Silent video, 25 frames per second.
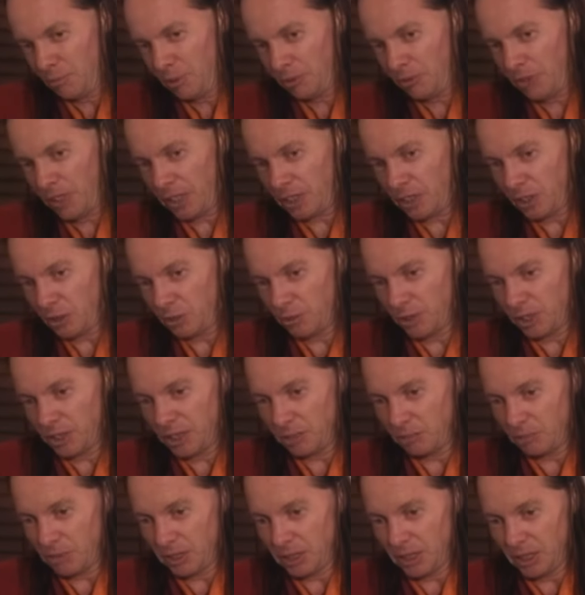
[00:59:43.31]
perfection of
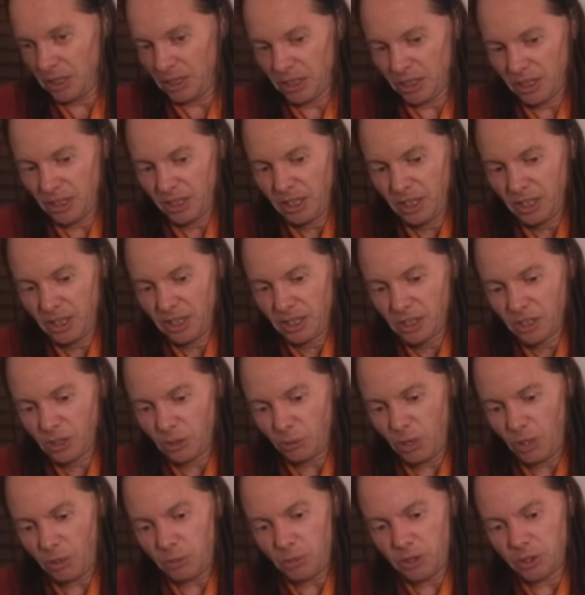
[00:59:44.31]
wisdom lineage.
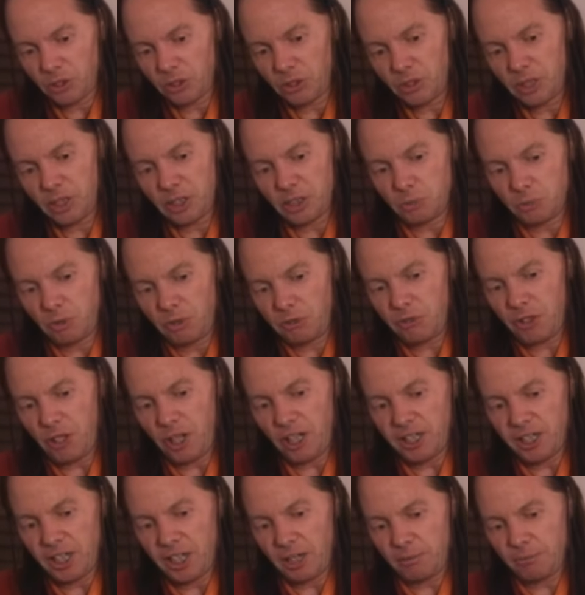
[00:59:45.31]
So what we're doing is we've
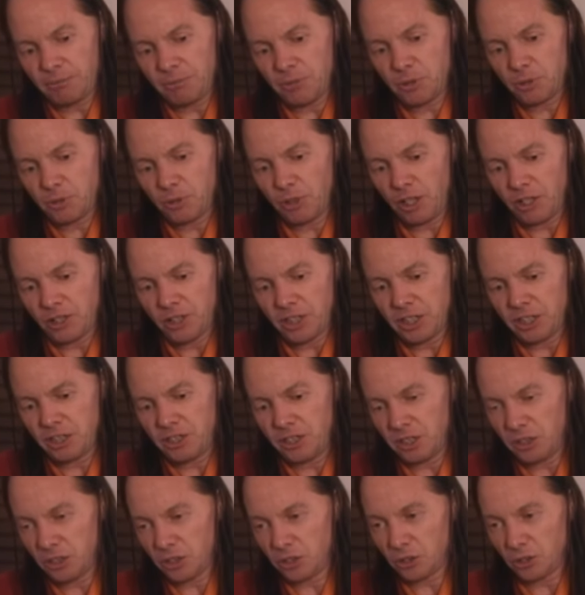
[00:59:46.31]
gone up through all the
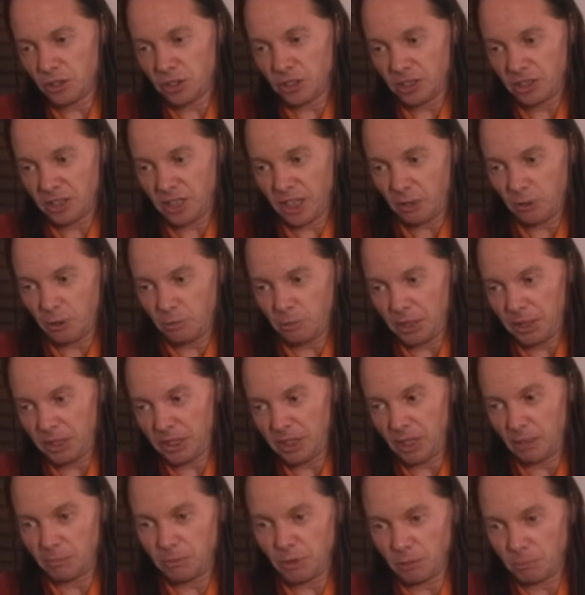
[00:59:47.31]
Indian sources that would be
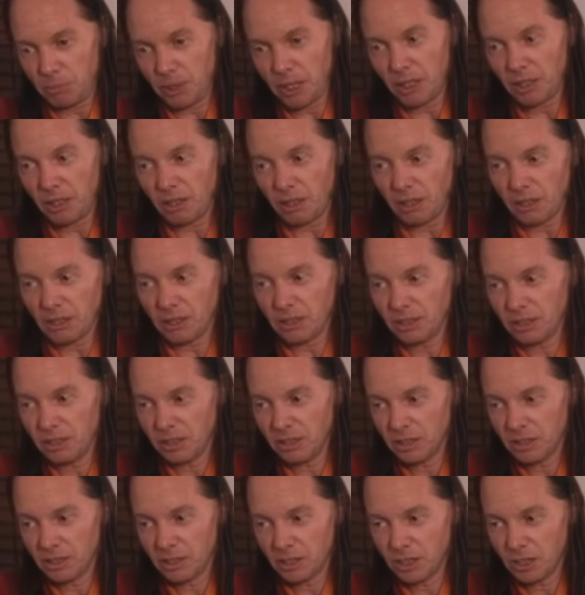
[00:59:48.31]
accepted by all
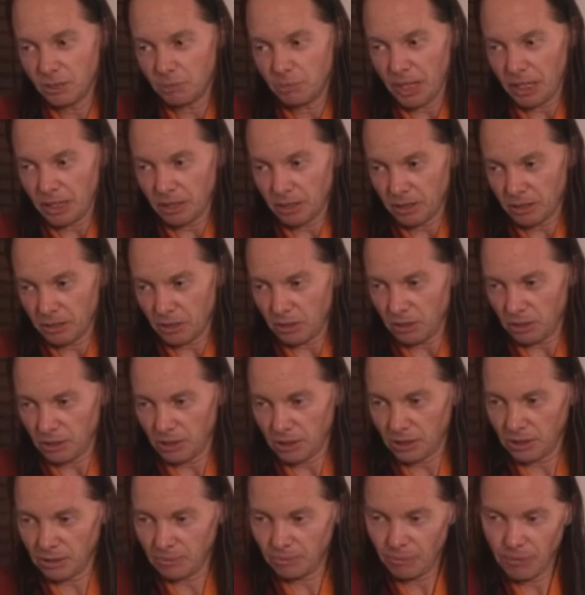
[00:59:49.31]
Tibetan
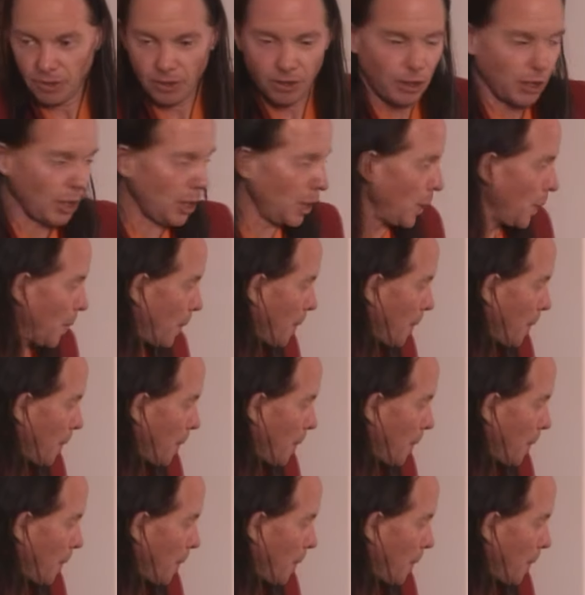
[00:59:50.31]
schools. Okay?